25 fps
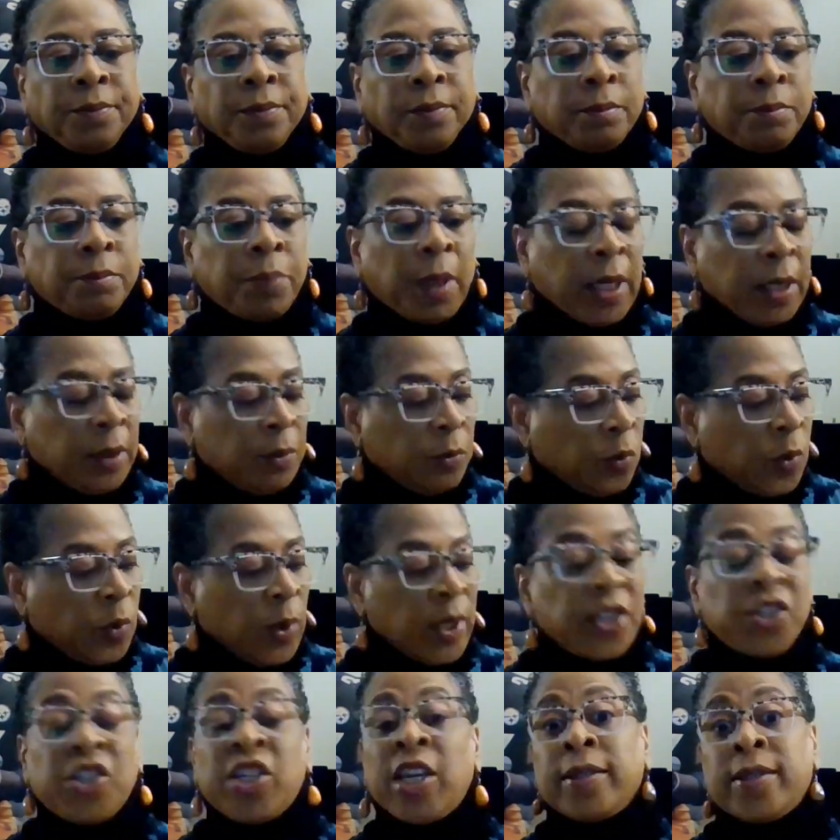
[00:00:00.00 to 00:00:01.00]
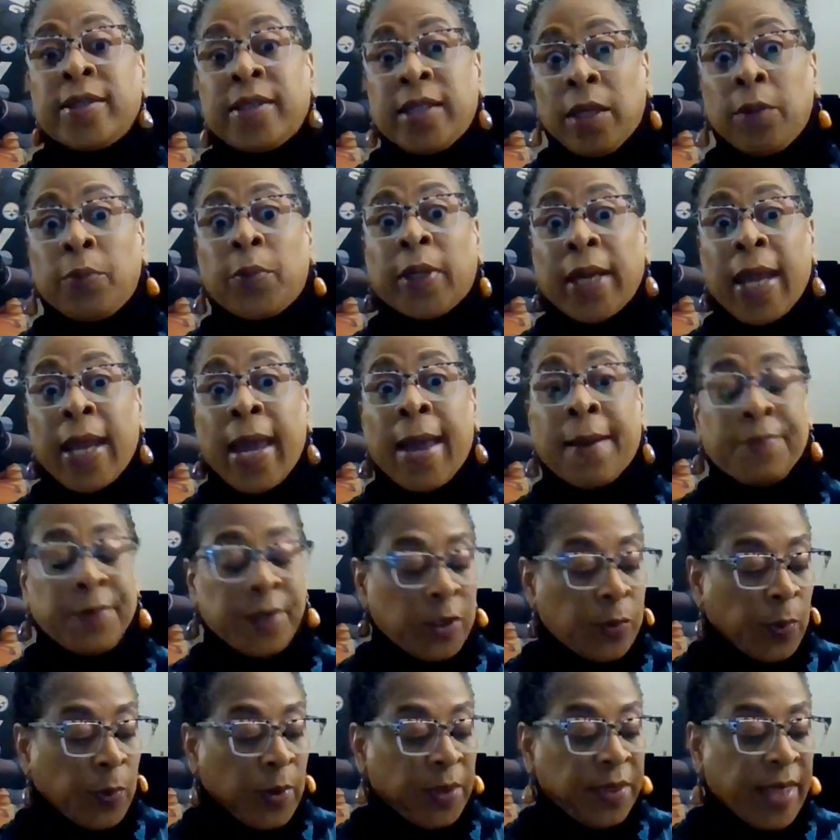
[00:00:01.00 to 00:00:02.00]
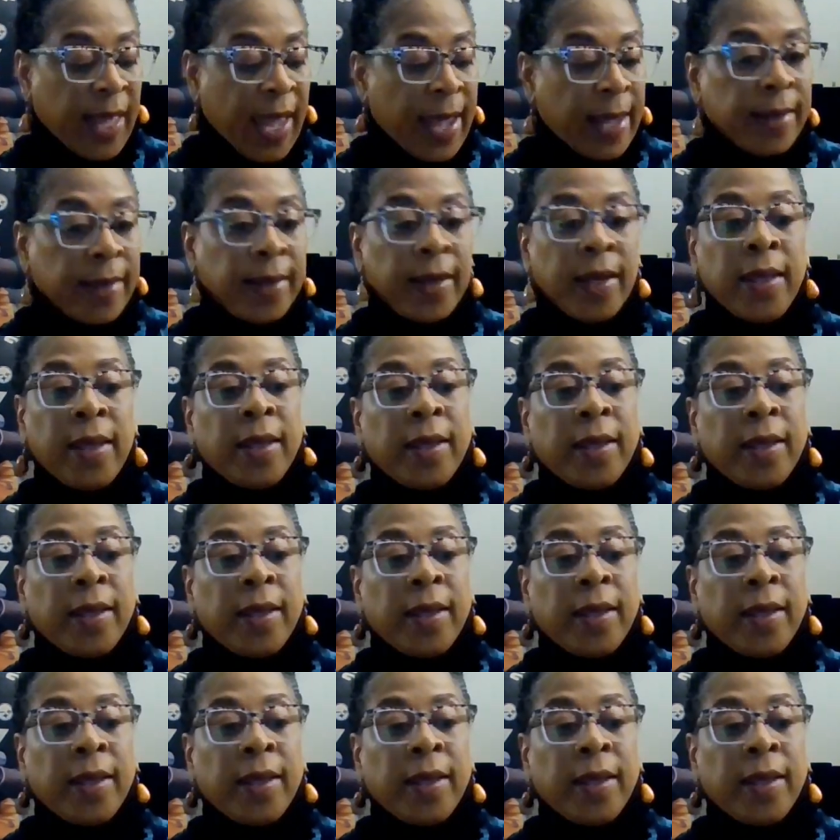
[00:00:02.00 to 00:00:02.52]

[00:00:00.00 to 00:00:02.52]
but we shall see what happens with that.